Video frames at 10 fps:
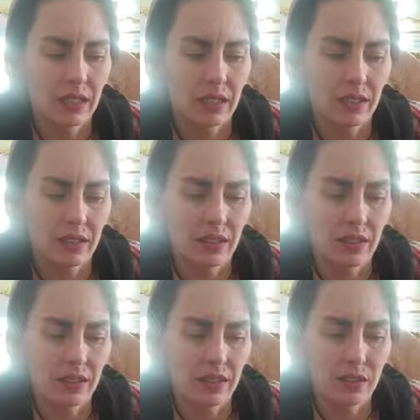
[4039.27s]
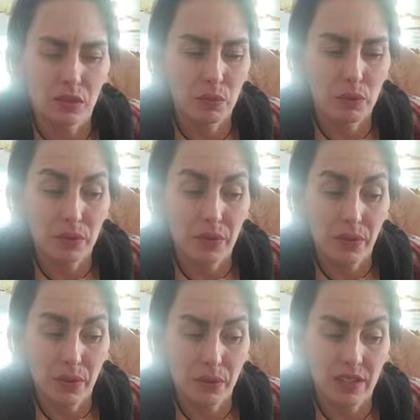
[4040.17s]
And so somewhere
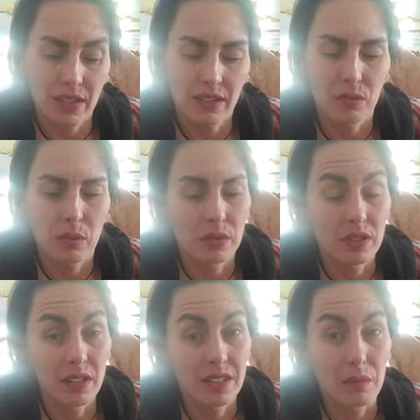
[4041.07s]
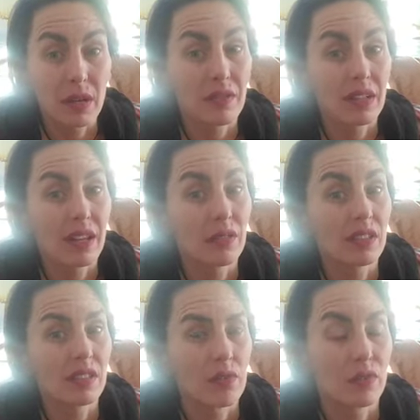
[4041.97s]
around 3, I remember telling him, having to have
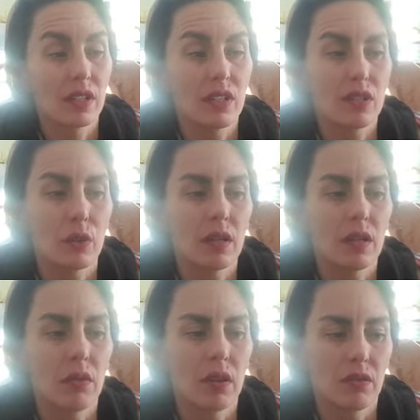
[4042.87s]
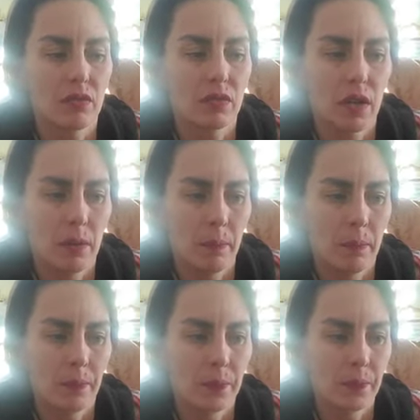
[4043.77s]
this conversation with him of,
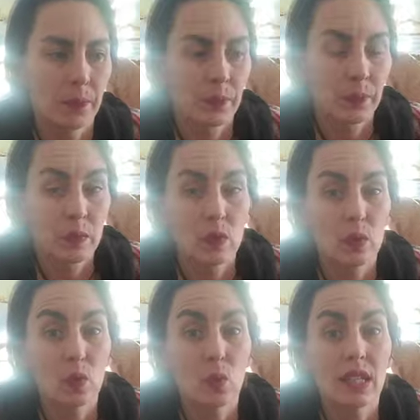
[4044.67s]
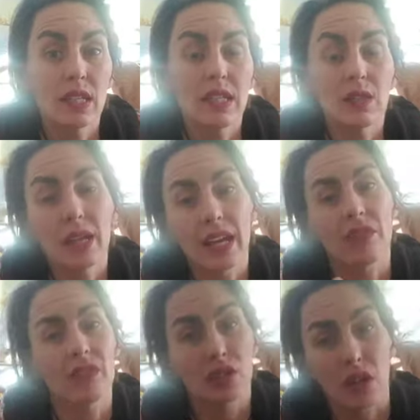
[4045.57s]
we have
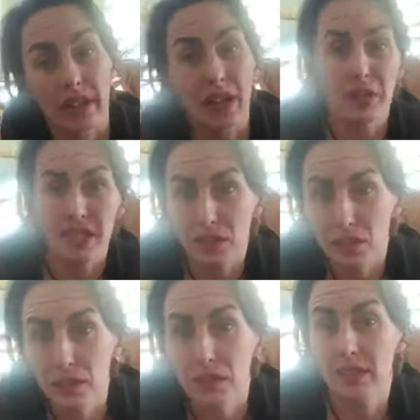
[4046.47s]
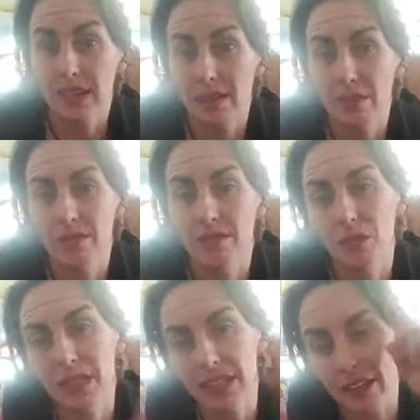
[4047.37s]
to talk out here now.
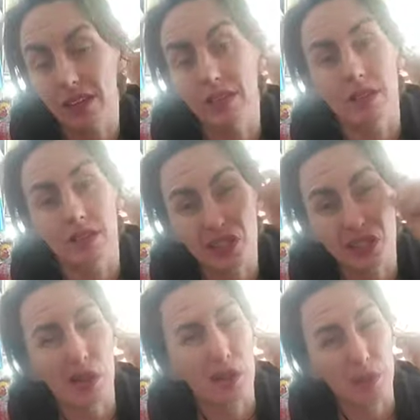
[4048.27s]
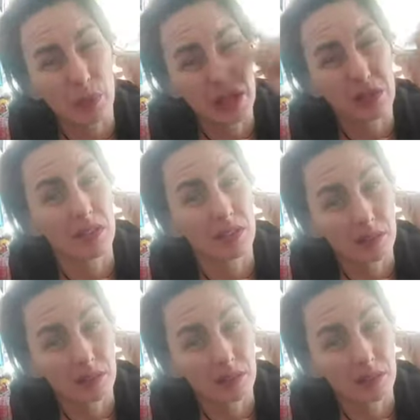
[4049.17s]
We can't just talk up here.